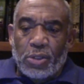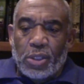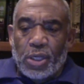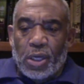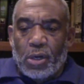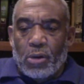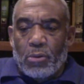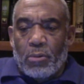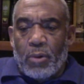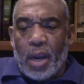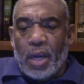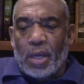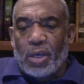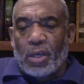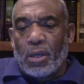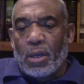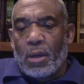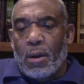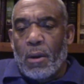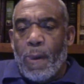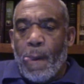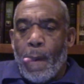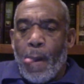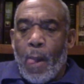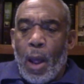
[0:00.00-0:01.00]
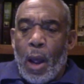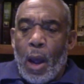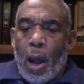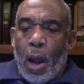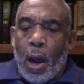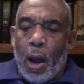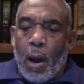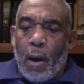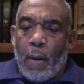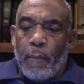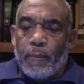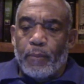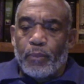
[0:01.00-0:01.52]
generation
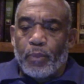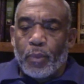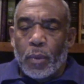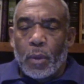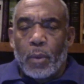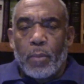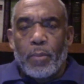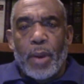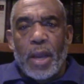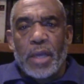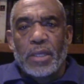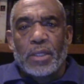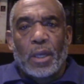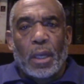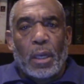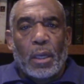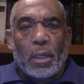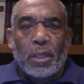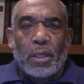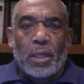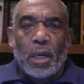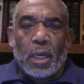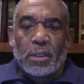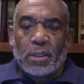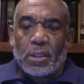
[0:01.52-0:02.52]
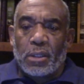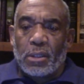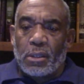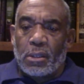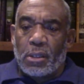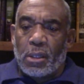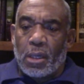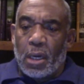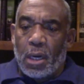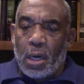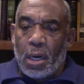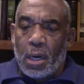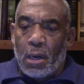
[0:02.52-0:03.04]
basically doesn't
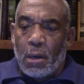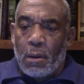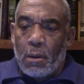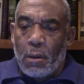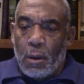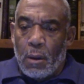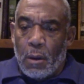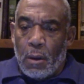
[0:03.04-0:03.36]
they